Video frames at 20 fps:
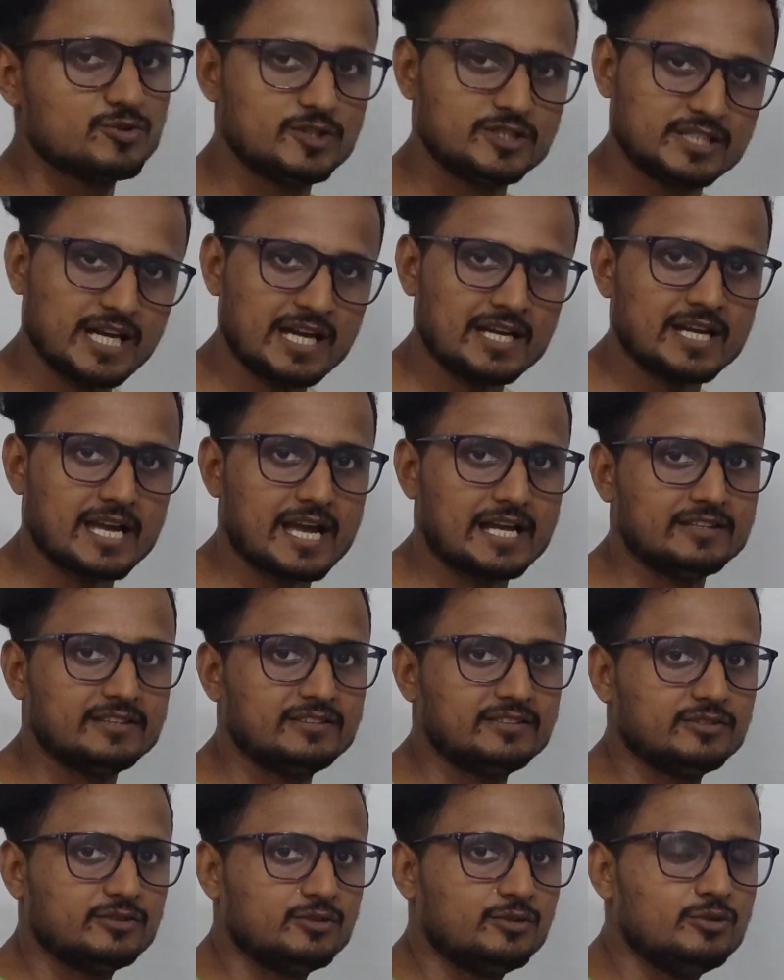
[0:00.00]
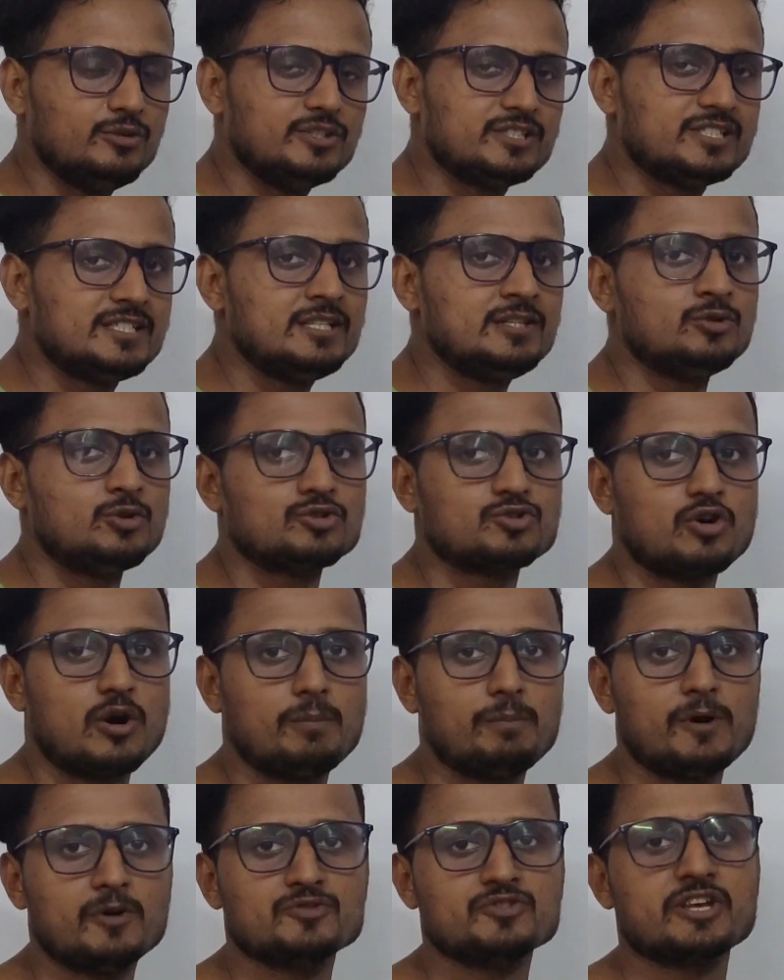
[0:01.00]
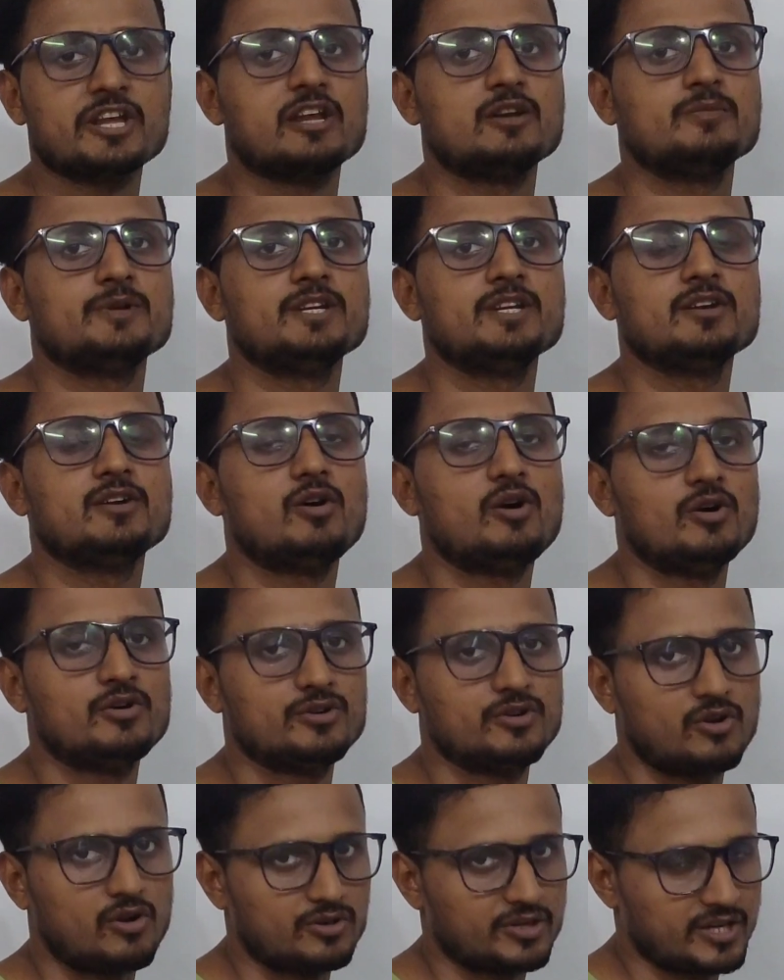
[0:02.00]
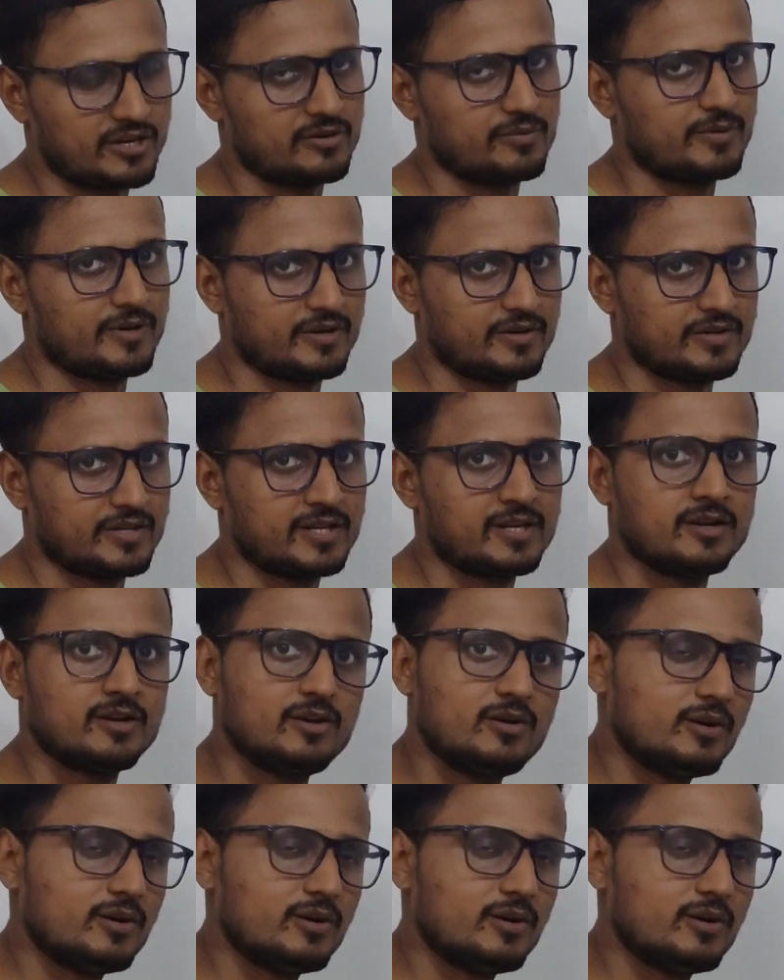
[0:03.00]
we will take, and we will see those compounds are aromatic or not aromatic.